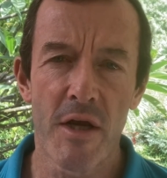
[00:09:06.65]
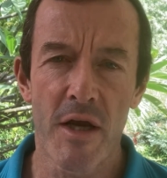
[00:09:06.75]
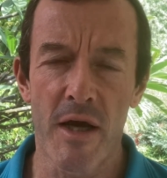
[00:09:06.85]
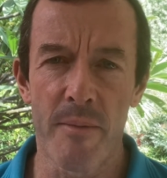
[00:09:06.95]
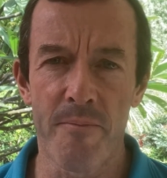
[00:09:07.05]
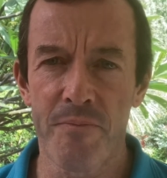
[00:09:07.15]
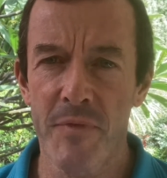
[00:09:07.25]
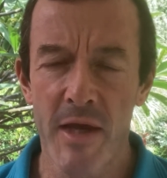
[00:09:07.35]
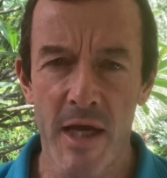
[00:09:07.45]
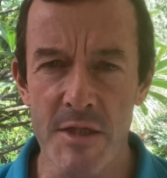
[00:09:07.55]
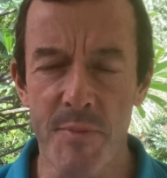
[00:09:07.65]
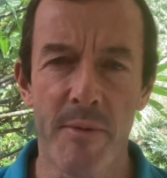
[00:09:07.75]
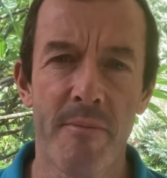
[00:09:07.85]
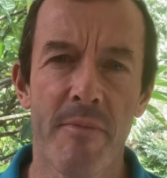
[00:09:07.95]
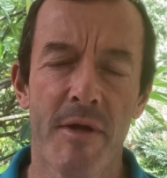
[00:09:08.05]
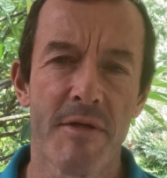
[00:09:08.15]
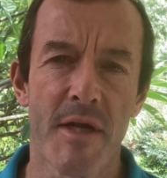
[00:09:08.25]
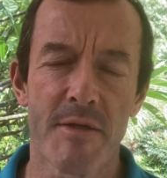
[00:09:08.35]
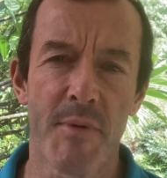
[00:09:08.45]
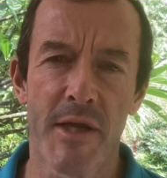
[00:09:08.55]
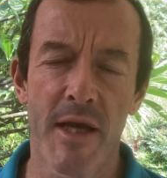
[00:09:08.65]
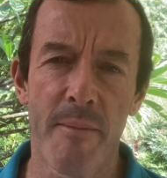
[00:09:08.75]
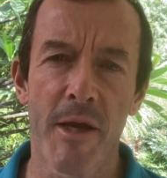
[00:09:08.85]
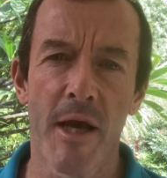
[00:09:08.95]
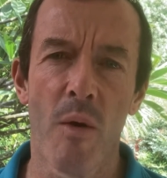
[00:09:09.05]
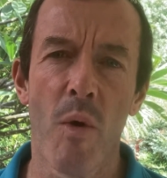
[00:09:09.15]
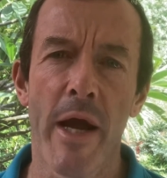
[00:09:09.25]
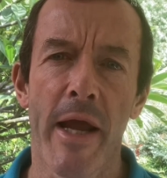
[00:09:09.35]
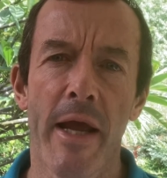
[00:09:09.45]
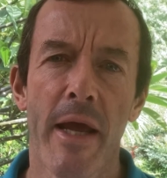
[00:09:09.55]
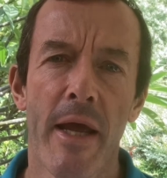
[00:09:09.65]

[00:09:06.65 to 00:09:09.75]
has been coming our way,